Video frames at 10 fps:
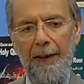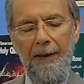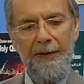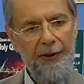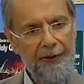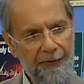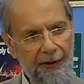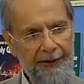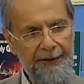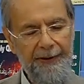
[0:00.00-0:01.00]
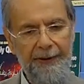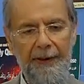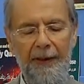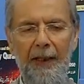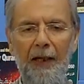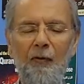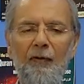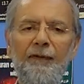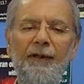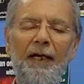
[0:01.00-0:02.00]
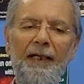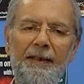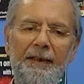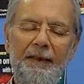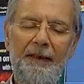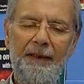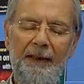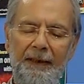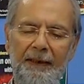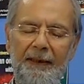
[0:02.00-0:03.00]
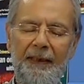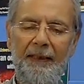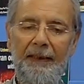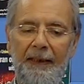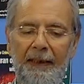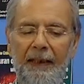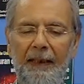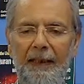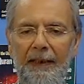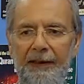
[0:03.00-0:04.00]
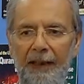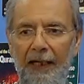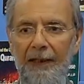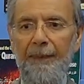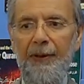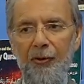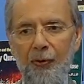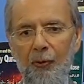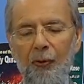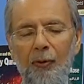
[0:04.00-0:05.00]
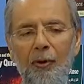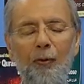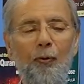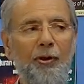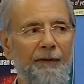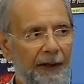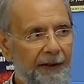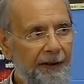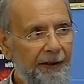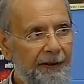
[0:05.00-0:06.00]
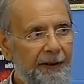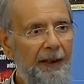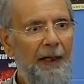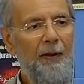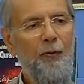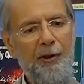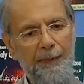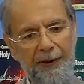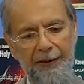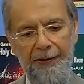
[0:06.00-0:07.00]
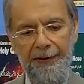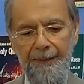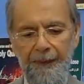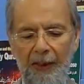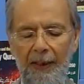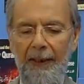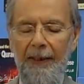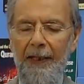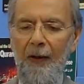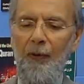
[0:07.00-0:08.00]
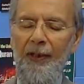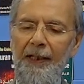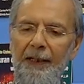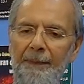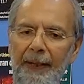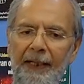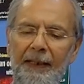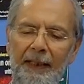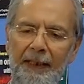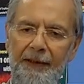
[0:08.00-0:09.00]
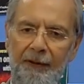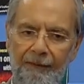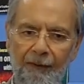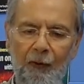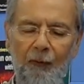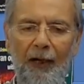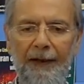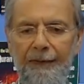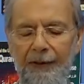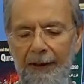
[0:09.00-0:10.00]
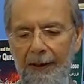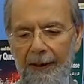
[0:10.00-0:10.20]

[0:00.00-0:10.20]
certain rights. And one of the rights is that a child must know who the father is and who the mother is. Now, when a man has 4 wives,